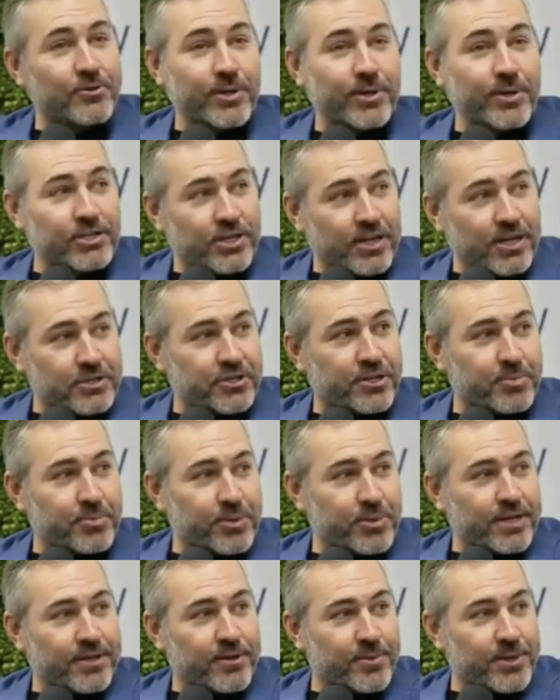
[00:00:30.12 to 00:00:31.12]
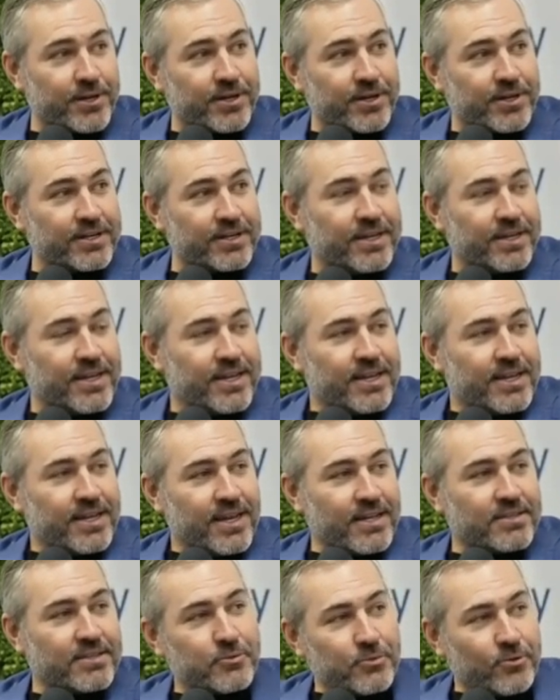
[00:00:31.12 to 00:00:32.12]
to be cool. We got John Cheplak coming on to
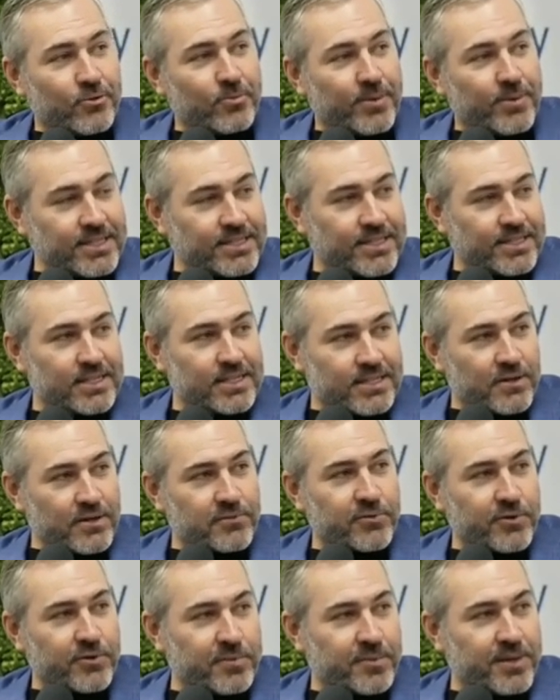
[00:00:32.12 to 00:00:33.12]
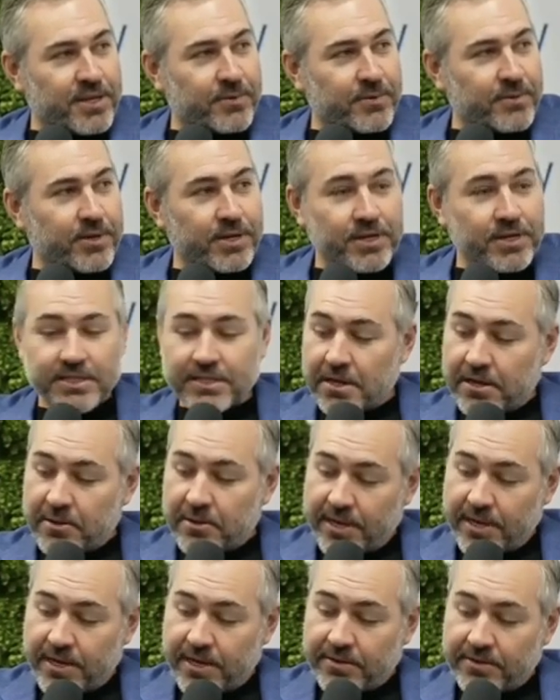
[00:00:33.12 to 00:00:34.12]
do a little mindset stuff with me. We're going to
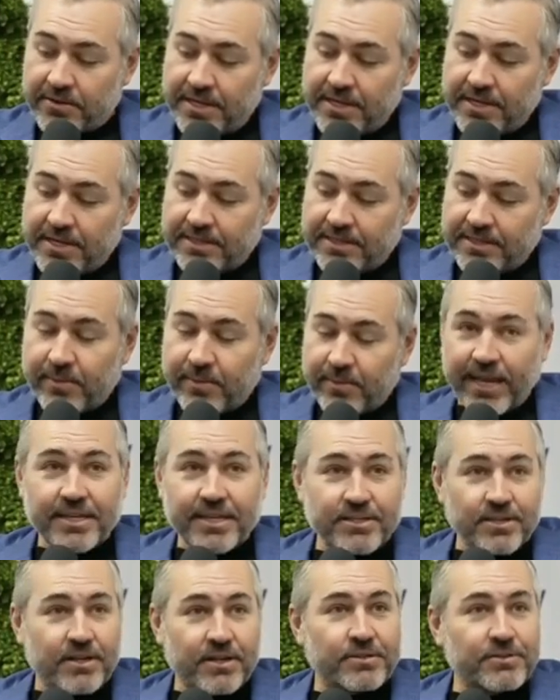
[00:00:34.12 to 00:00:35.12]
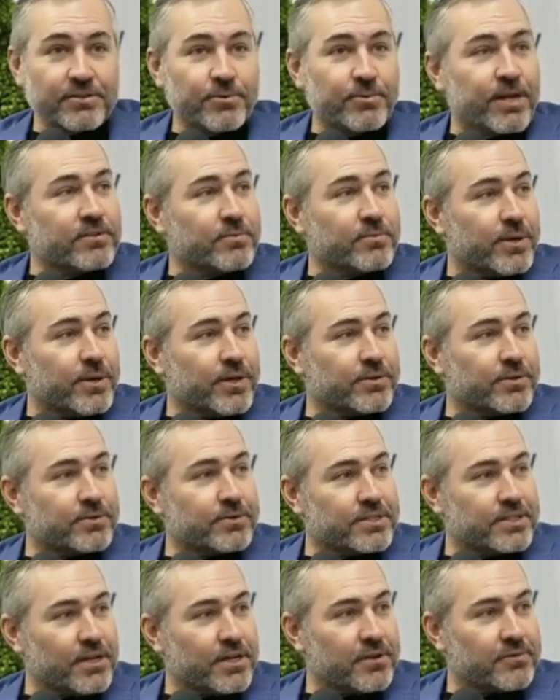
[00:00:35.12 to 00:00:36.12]
talk about some hands-on direct
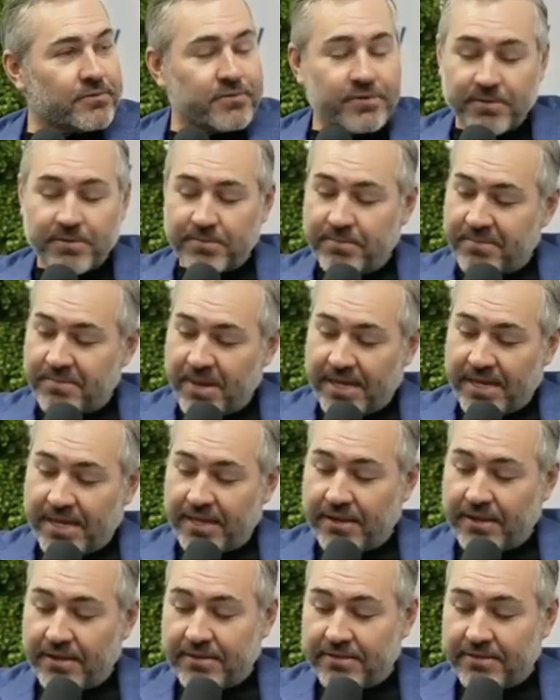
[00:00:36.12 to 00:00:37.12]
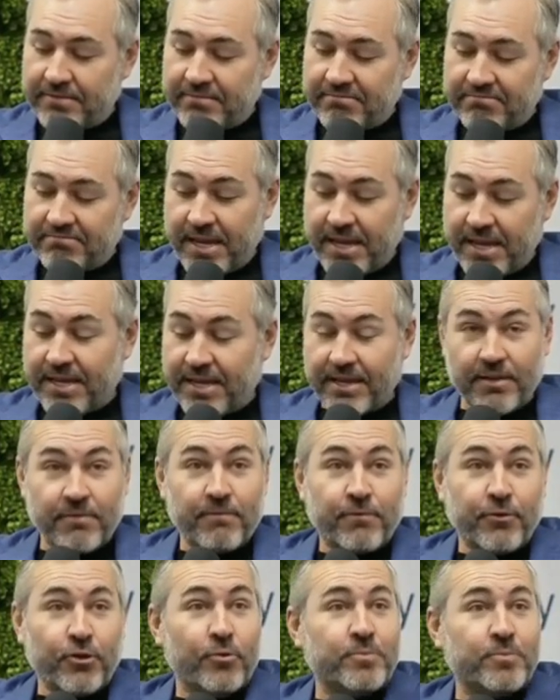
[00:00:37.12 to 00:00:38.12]
mail stuff and making
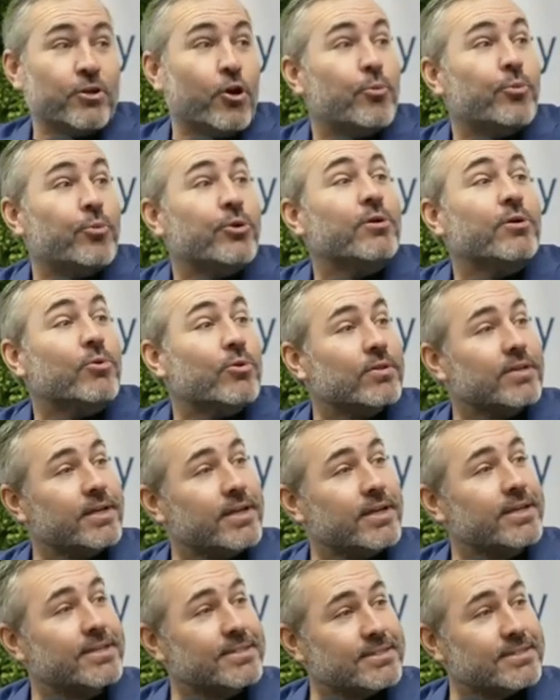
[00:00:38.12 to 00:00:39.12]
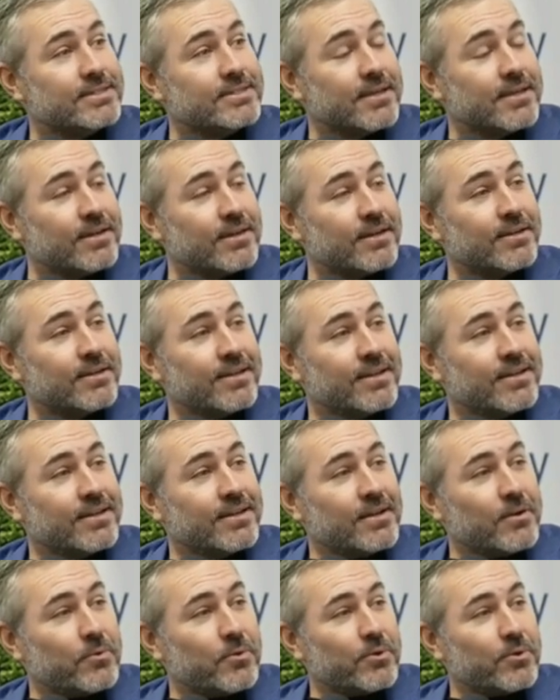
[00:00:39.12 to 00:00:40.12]
envelopes openable, I guess, is kind
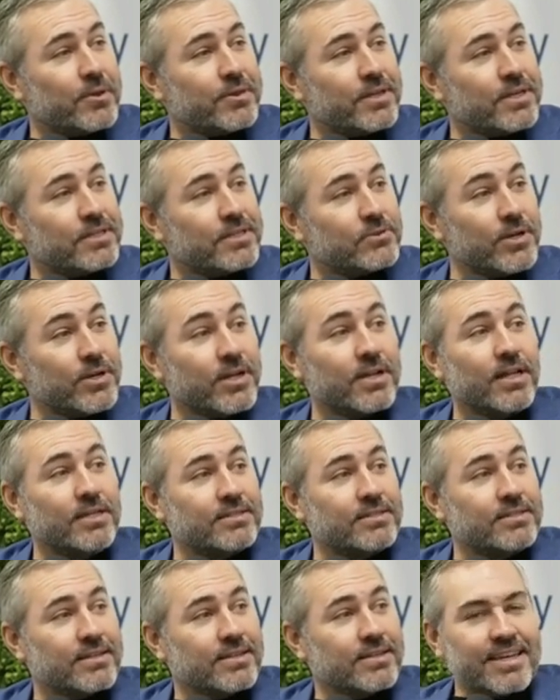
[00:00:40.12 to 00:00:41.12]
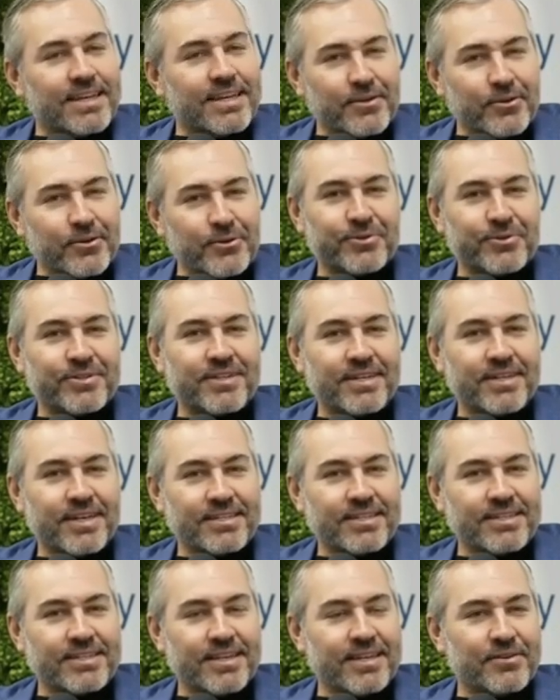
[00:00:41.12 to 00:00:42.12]
of one of the things. So again, that's today at noon.
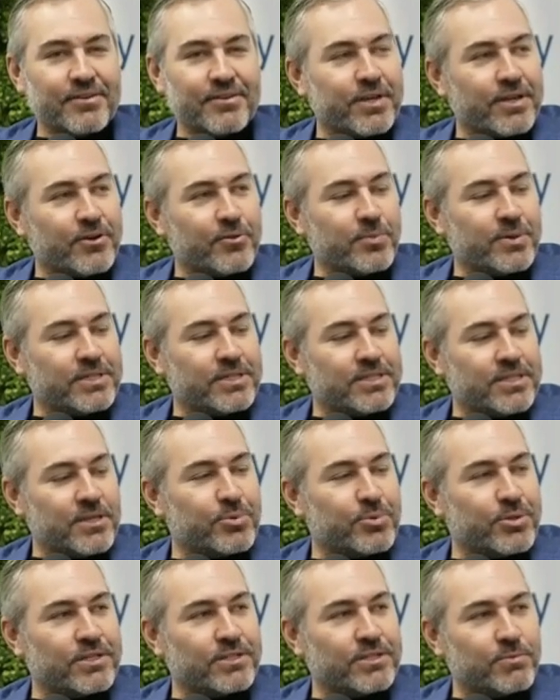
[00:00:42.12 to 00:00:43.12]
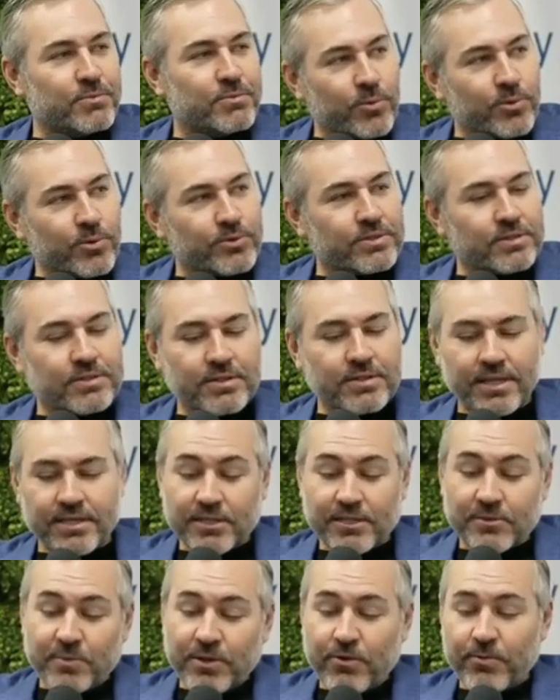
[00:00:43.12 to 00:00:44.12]
Today, for the LPT Plus members. So
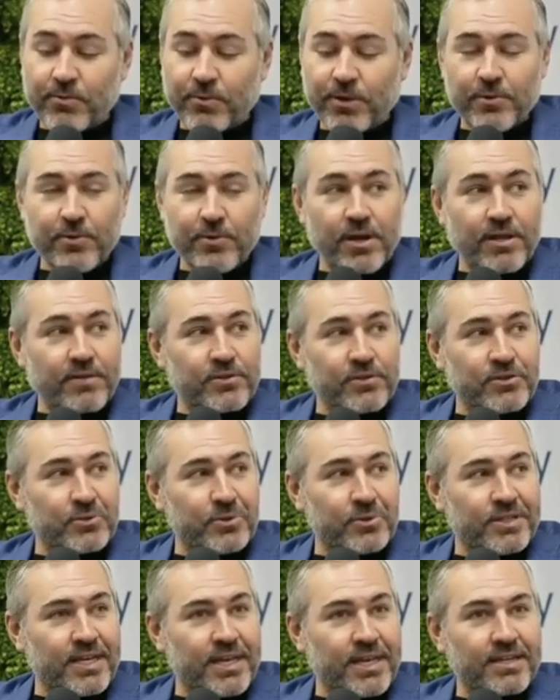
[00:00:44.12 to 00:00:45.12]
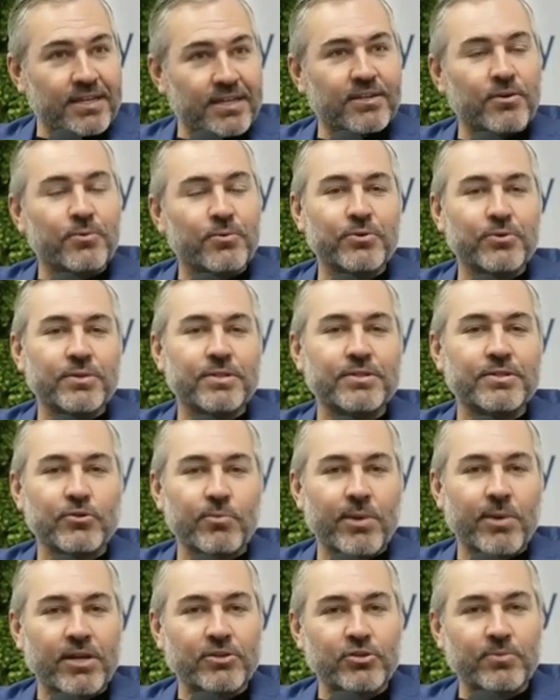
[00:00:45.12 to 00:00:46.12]
that's been going really well. I've enjoyed that. You know, we're doing the
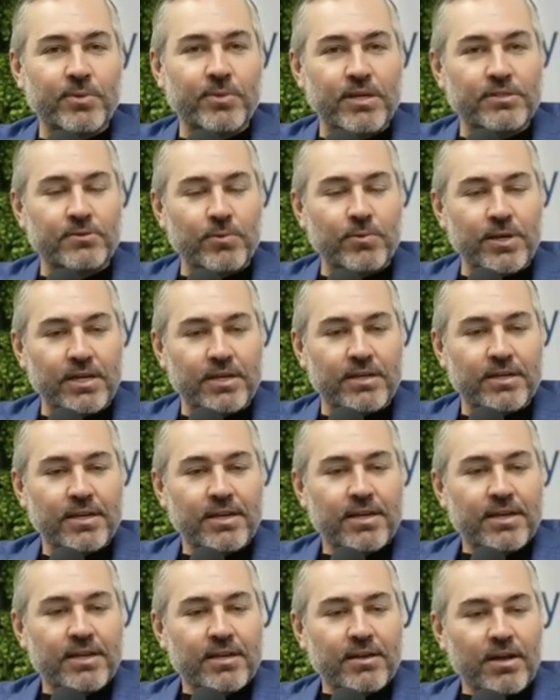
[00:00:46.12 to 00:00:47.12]
2 masterminds a week.